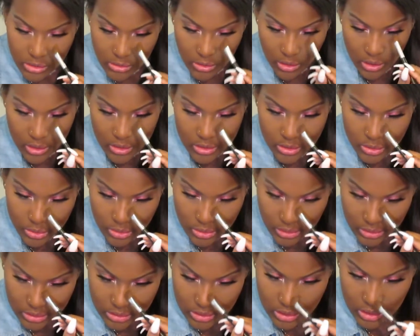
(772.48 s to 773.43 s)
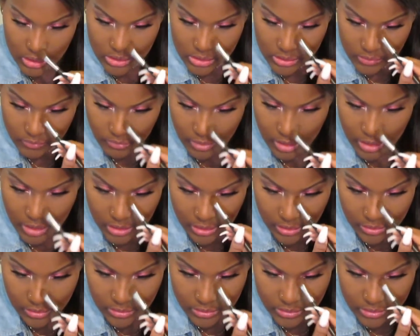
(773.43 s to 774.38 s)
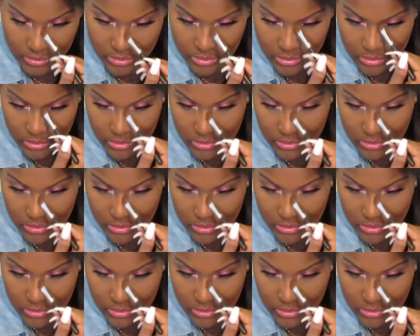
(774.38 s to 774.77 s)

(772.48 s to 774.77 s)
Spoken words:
contour the sides of my nose.